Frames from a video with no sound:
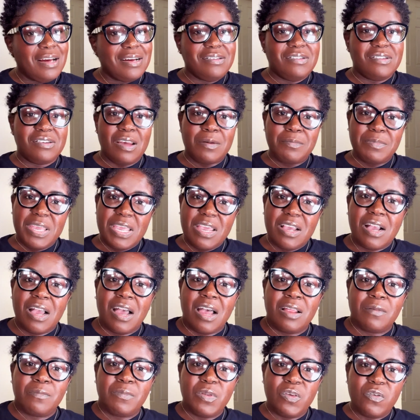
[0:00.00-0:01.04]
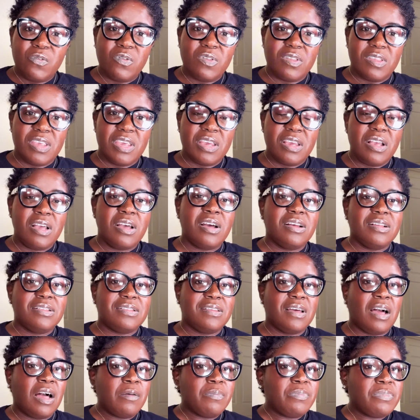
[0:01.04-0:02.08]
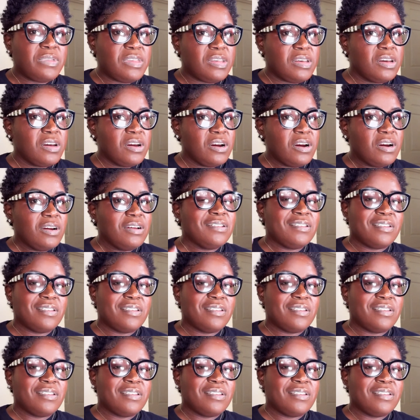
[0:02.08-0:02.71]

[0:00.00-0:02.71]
Jamaican music, top tier